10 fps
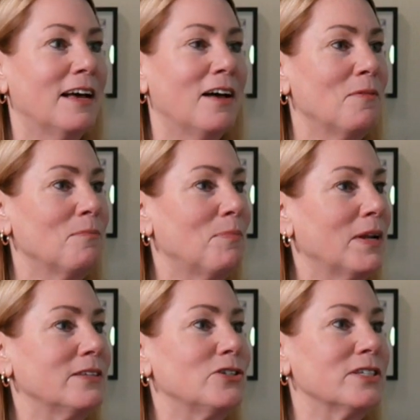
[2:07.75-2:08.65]

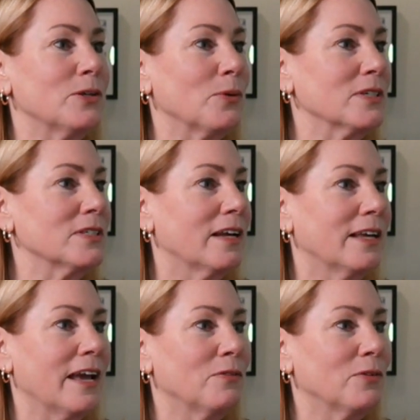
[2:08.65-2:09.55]
But it's just so
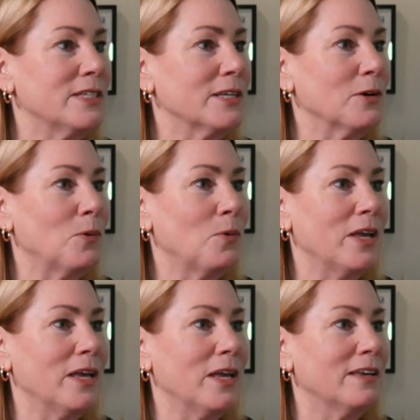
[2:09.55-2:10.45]
exciting every single
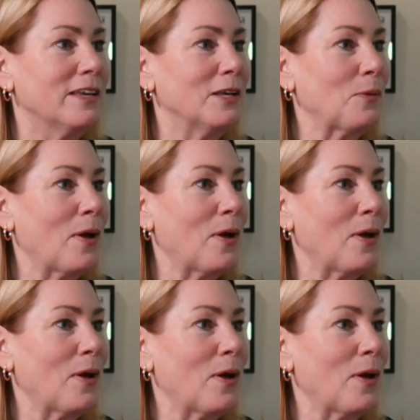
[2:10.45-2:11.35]
week, having these
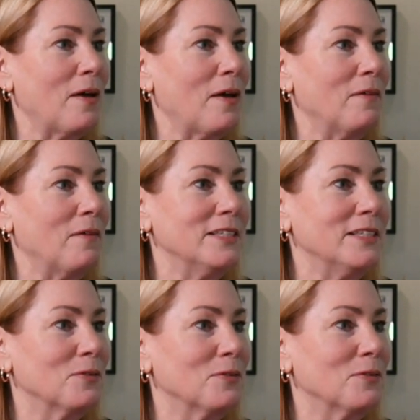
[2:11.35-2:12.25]
conversations with
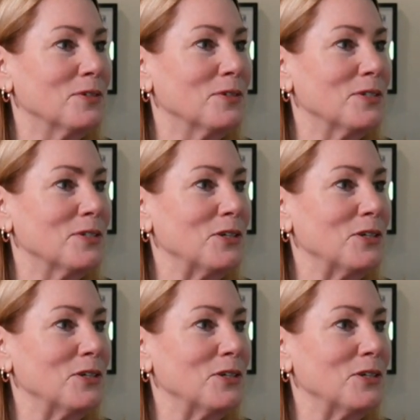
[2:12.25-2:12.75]
her about,